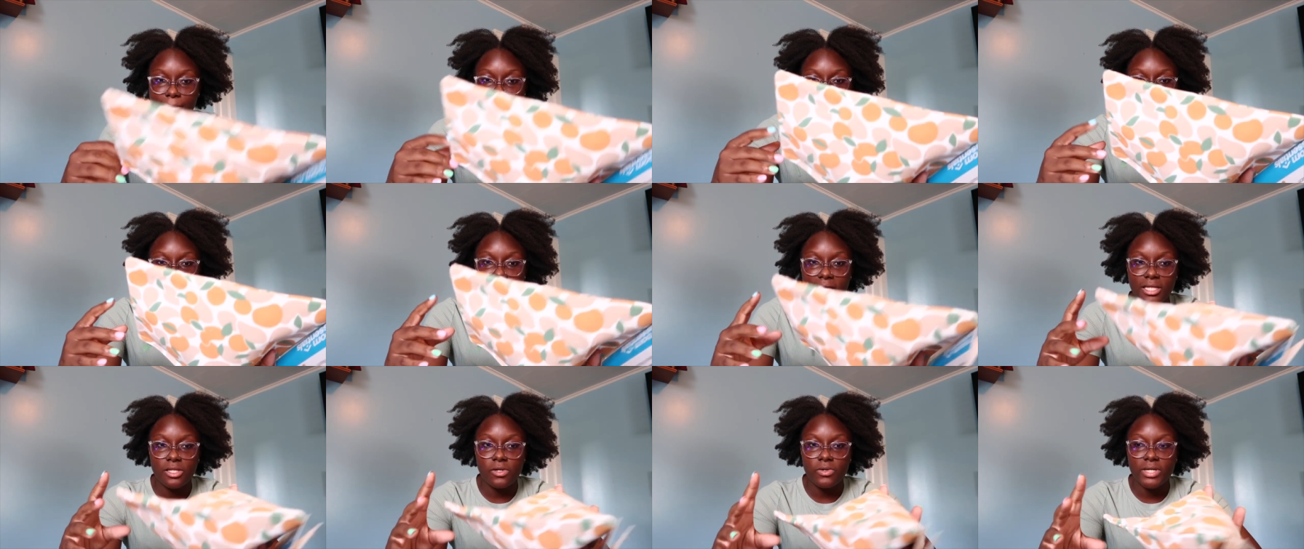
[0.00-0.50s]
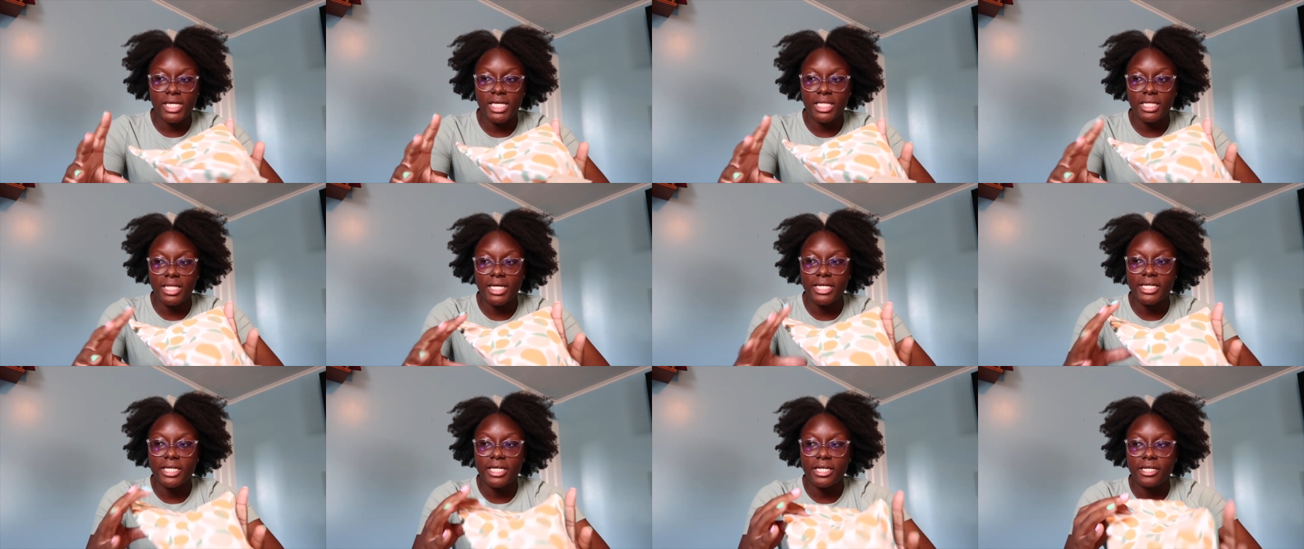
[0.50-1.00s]
but I low-key
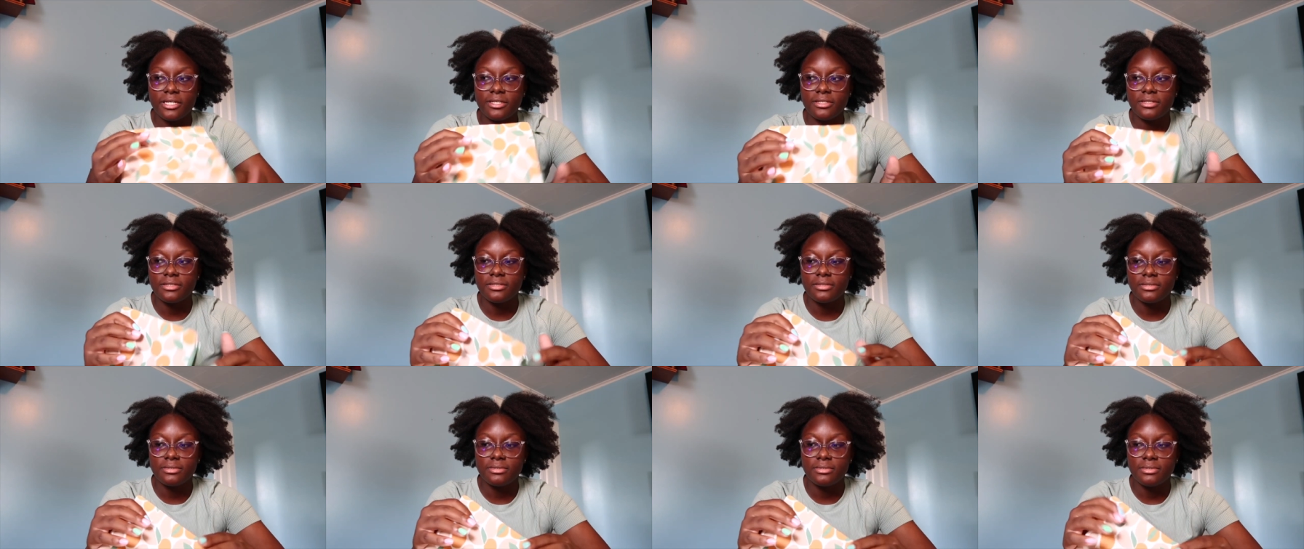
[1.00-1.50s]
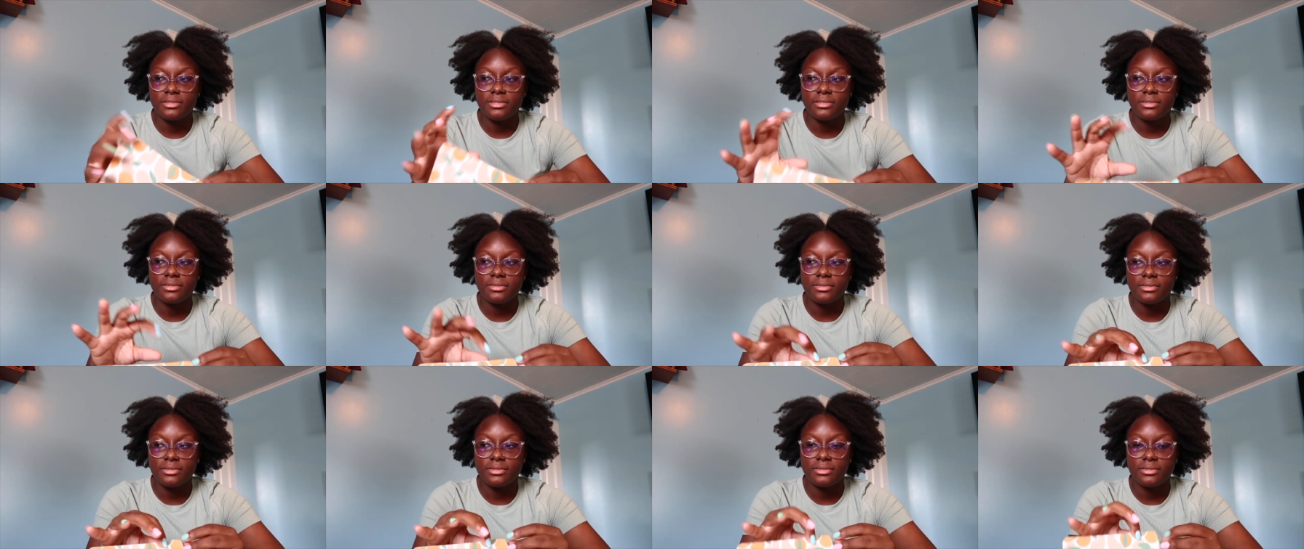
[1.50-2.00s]
like it.
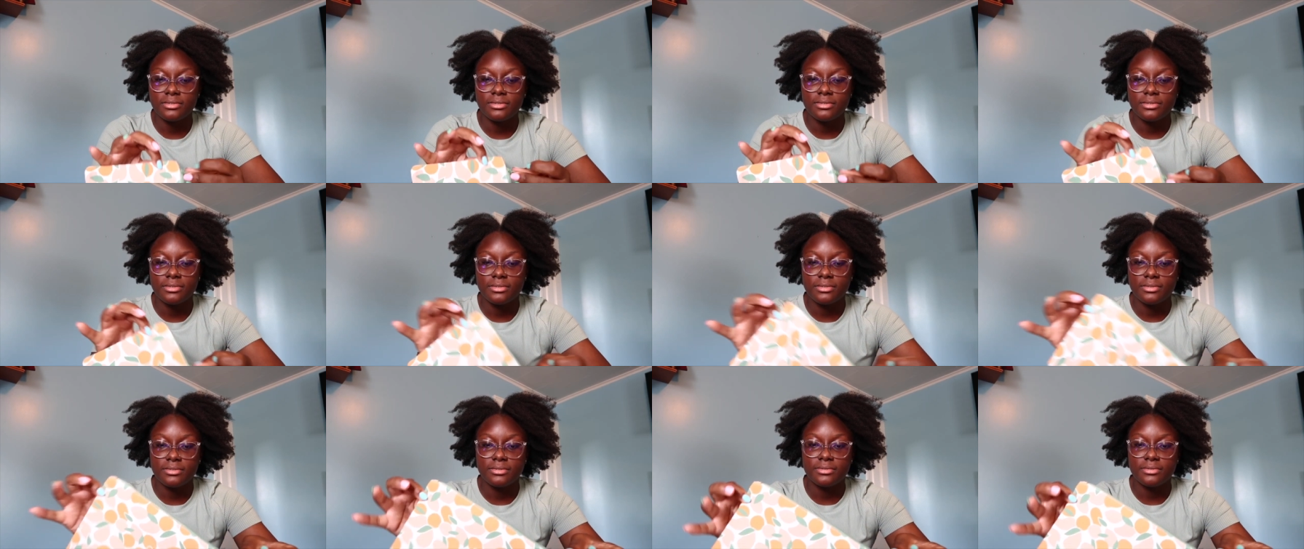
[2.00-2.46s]
And